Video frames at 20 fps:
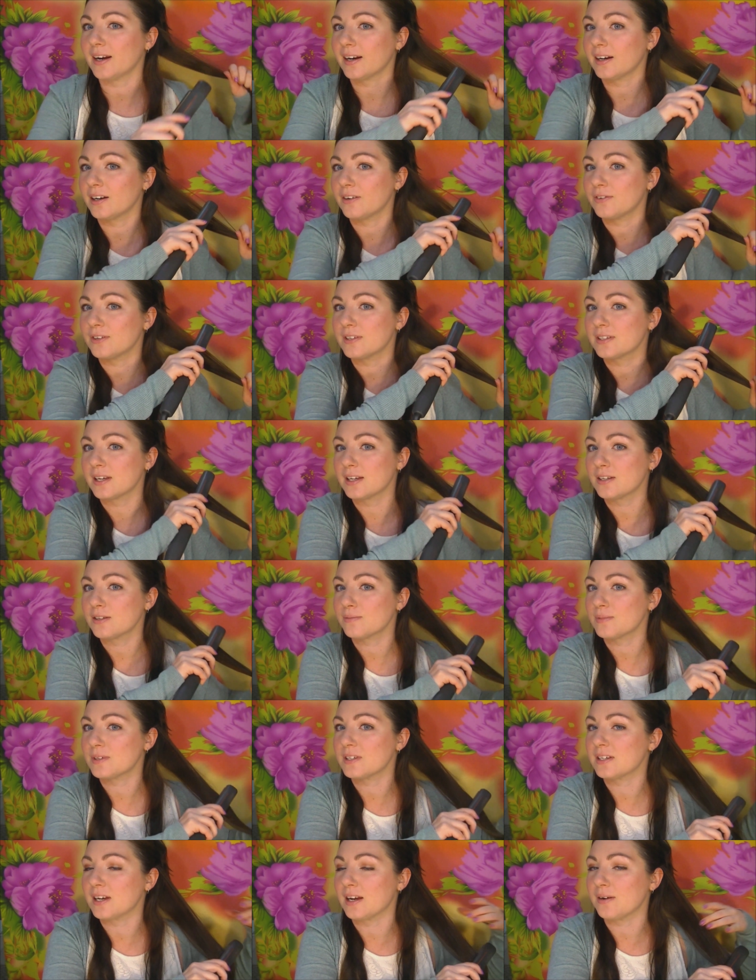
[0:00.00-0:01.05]
And if you see some
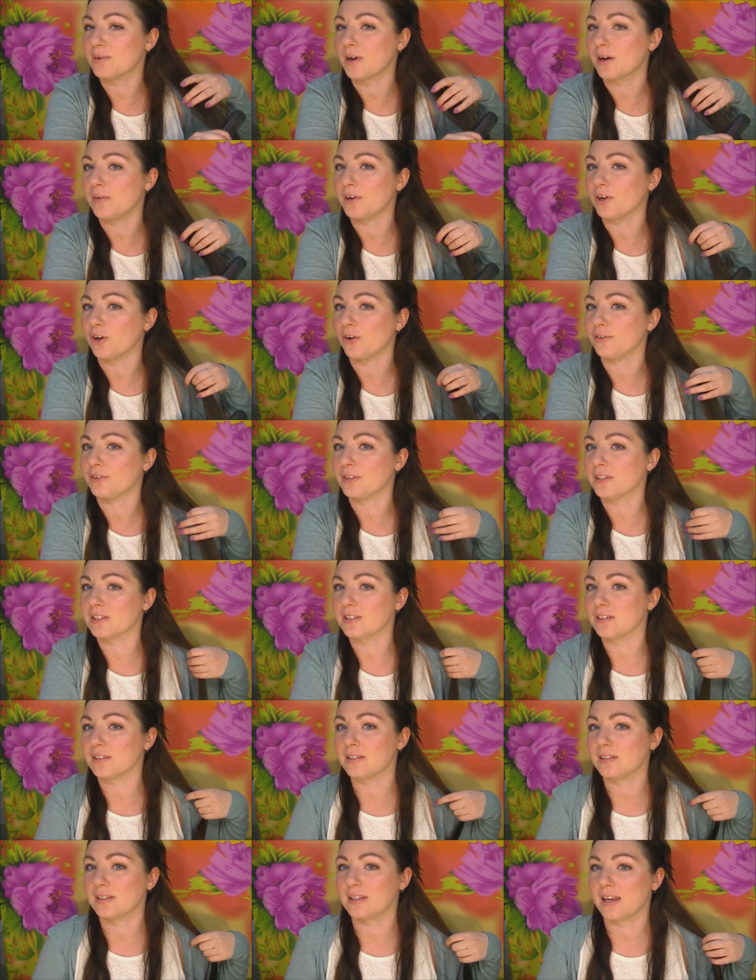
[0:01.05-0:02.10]
steam coming off, it's
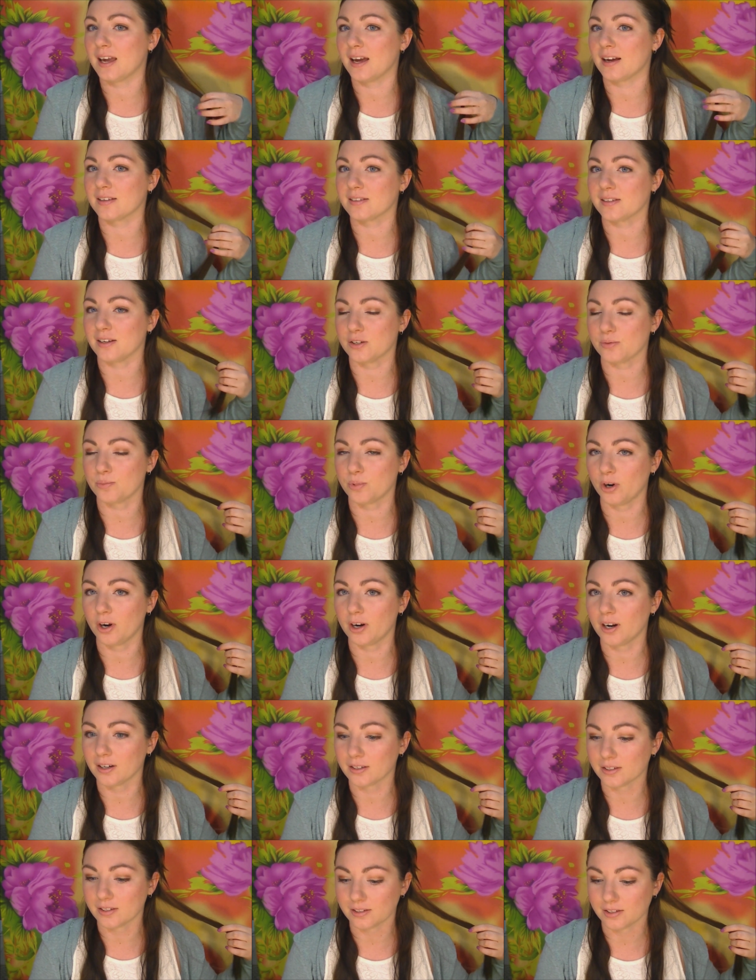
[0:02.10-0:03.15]
just the excess
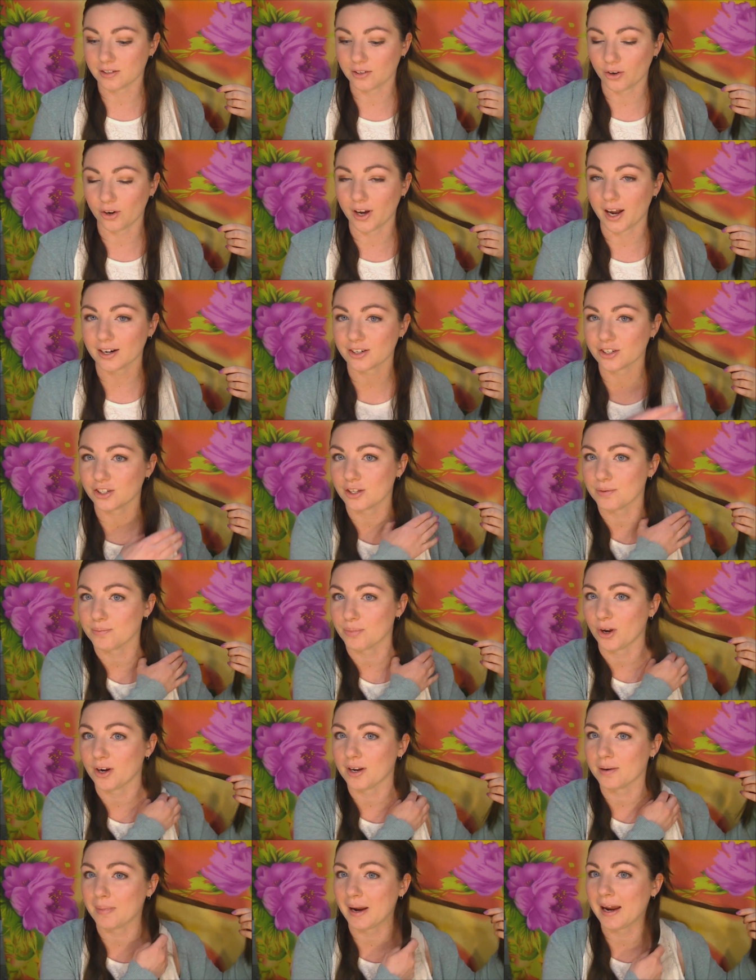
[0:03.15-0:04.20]
product, it's not actually
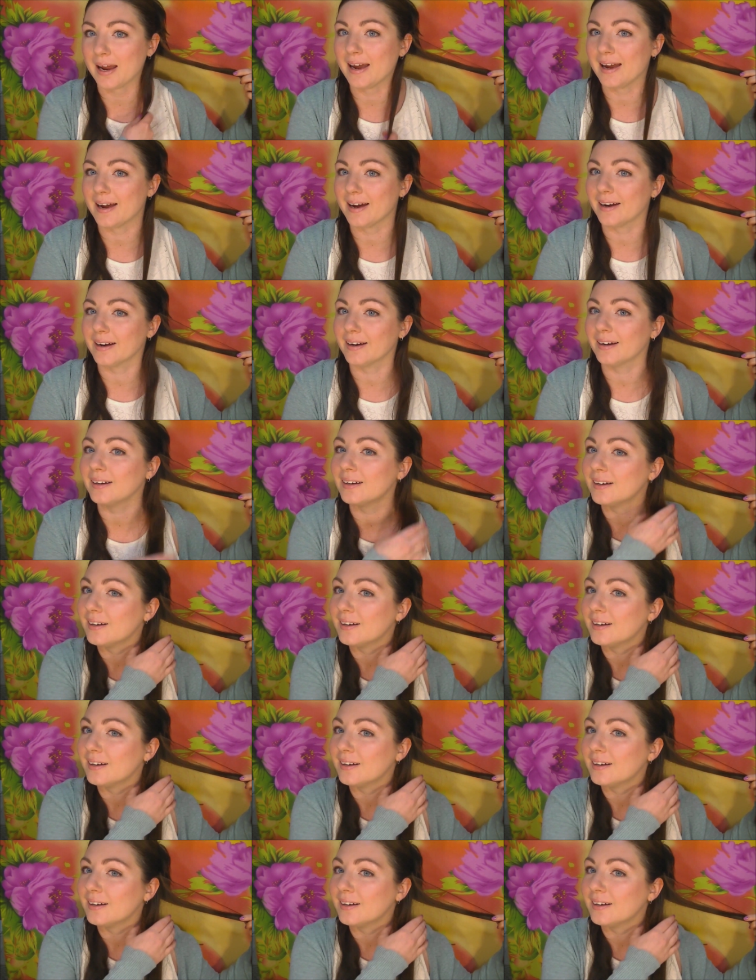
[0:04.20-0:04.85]
burning my hair.